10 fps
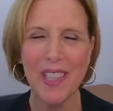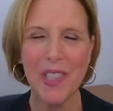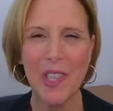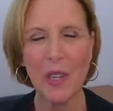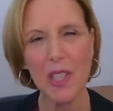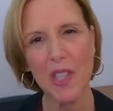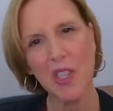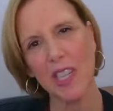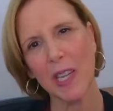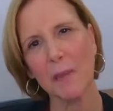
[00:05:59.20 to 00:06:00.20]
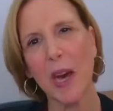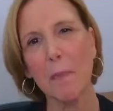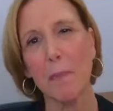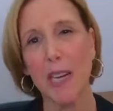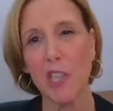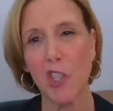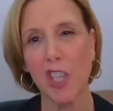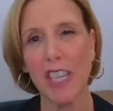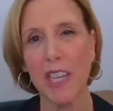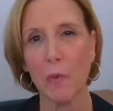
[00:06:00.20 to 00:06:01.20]
You notice that I'm not
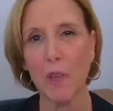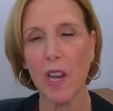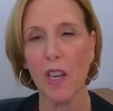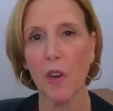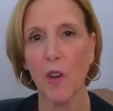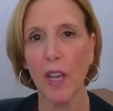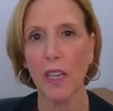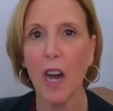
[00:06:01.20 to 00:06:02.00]
punching it. We're not going